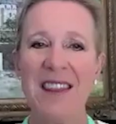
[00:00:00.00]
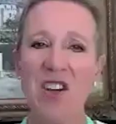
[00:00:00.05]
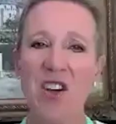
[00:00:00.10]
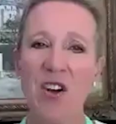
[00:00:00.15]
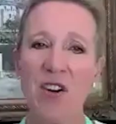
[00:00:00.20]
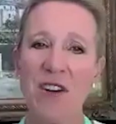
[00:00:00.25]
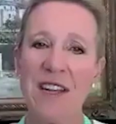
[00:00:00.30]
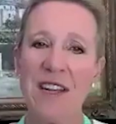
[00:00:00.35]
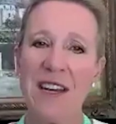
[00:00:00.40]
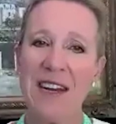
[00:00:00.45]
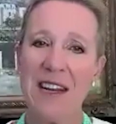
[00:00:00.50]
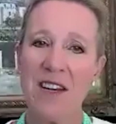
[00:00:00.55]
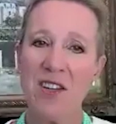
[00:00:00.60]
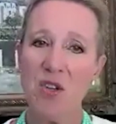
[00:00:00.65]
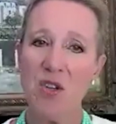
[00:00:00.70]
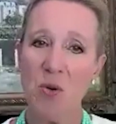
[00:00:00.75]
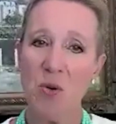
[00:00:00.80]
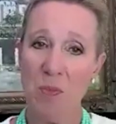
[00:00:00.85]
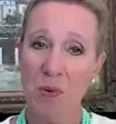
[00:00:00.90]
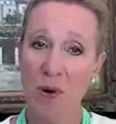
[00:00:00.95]
guardian
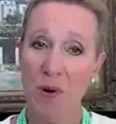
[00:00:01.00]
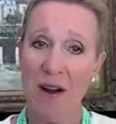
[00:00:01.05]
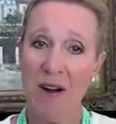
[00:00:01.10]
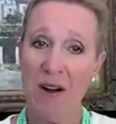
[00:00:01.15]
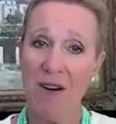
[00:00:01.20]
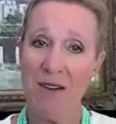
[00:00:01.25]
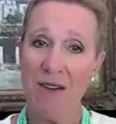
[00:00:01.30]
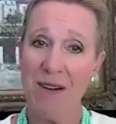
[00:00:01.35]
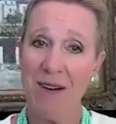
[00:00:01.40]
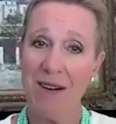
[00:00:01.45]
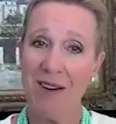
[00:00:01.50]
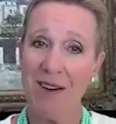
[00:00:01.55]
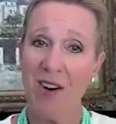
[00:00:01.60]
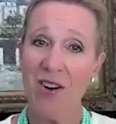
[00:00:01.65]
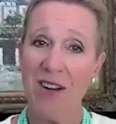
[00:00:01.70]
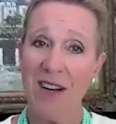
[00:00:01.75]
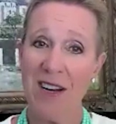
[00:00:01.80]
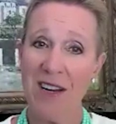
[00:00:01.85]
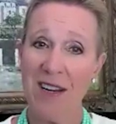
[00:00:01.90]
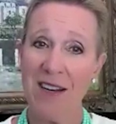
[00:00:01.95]
angel prayer?
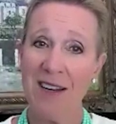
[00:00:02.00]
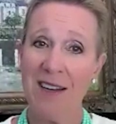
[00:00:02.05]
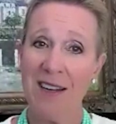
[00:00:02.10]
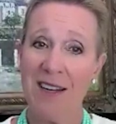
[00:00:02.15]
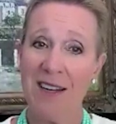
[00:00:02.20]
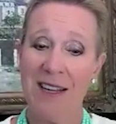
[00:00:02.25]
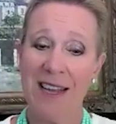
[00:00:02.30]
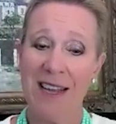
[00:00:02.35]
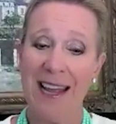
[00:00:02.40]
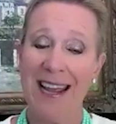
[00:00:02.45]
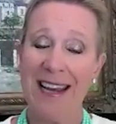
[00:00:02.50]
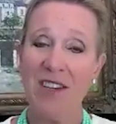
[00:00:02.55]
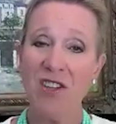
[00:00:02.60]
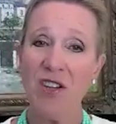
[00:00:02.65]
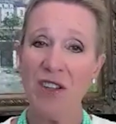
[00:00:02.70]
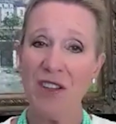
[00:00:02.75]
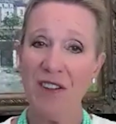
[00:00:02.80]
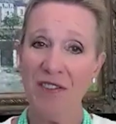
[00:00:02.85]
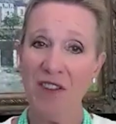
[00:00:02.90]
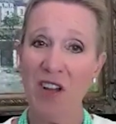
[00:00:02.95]
Yes.
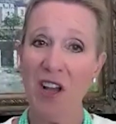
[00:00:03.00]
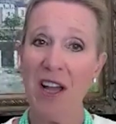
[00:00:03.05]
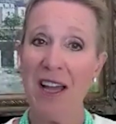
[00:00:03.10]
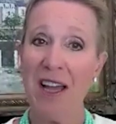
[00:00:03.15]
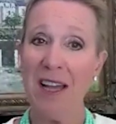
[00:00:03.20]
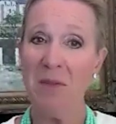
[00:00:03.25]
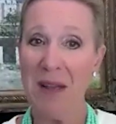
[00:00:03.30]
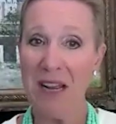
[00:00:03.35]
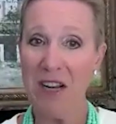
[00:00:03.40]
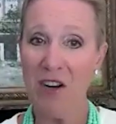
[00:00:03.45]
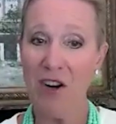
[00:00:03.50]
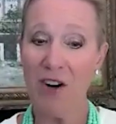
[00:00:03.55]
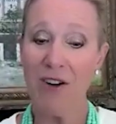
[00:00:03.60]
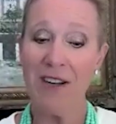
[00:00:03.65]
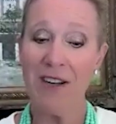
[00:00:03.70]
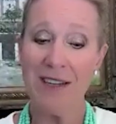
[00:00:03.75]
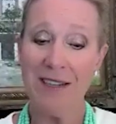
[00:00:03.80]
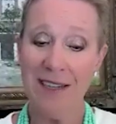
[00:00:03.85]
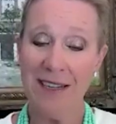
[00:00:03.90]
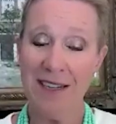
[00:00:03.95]
Angel of God, my
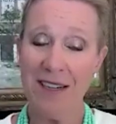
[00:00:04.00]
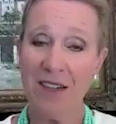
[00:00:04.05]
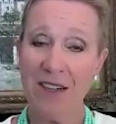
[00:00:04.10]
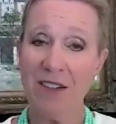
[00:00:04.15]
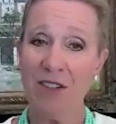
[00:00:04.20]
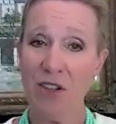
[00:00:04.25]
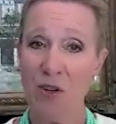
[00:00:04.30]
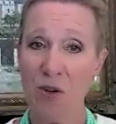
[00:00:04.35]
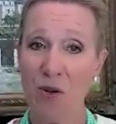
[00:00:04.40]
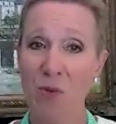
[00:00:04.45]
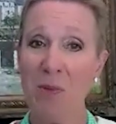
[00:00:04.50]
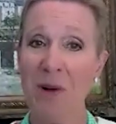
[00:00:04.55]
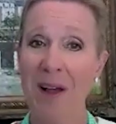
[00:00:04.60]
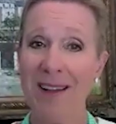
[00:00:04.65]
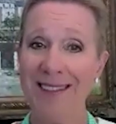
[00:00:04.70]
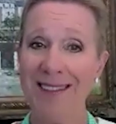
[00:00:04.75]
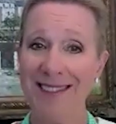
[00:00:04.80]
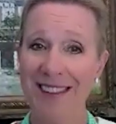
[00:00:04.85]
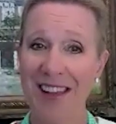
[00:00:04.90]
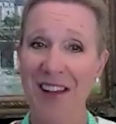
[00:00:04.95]
guardian dear, to whom
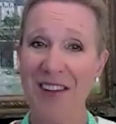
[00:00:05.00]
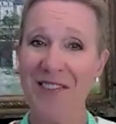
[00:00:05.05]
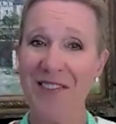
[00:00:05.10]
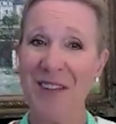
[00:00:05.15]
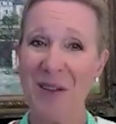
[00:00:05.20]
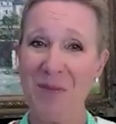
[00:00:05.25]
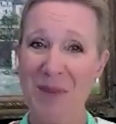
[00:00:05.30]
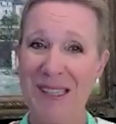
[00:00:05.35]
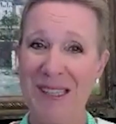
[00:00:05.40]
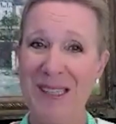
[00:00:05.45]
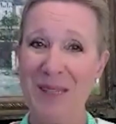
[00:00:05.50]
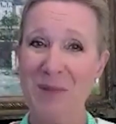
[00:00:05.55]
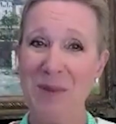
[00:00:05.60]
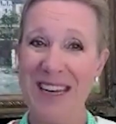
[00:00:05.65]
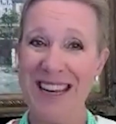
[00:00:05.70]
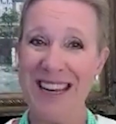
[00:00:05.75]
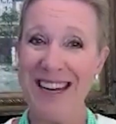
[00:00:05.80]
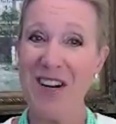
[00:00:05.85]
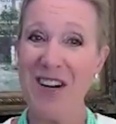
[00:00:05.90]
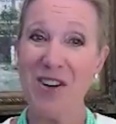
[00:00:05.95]
God's love commits
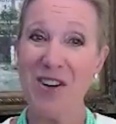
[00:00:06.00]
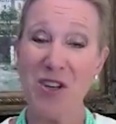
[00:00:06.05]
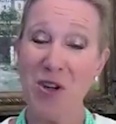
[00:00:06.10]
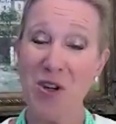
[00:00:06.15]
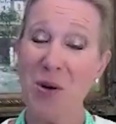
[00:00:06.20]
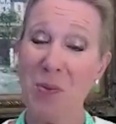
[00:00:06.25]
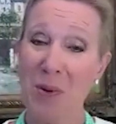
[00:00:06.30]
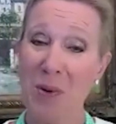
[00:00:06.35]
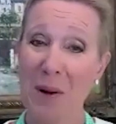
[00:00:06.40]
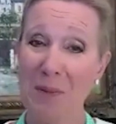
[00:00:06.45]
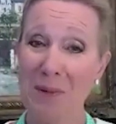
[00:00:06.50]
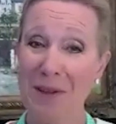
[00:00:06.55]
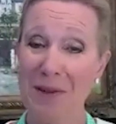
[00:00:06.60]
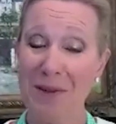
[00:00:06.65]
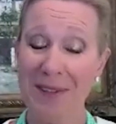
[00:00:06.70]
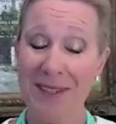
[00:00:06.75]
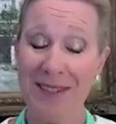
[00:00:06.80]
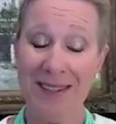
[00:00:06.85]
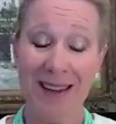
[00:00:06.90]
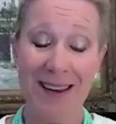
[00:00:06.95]
me here. You could probably
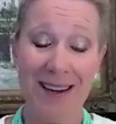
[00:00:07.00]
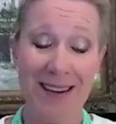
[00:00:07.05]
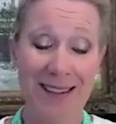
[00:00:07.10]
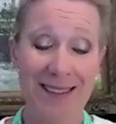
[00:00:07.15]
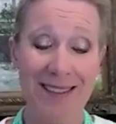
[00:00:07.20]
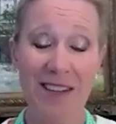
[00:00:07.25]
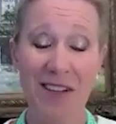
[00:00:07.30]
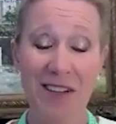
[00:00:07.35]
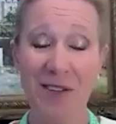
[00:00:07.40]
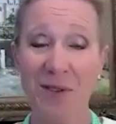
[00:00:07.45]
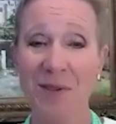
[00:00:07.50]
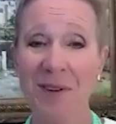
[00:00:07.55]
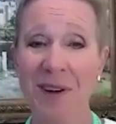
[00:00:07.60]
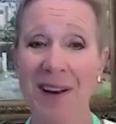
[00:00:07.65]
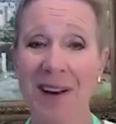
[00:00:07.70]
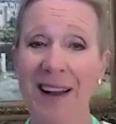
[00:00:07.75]
recite it too.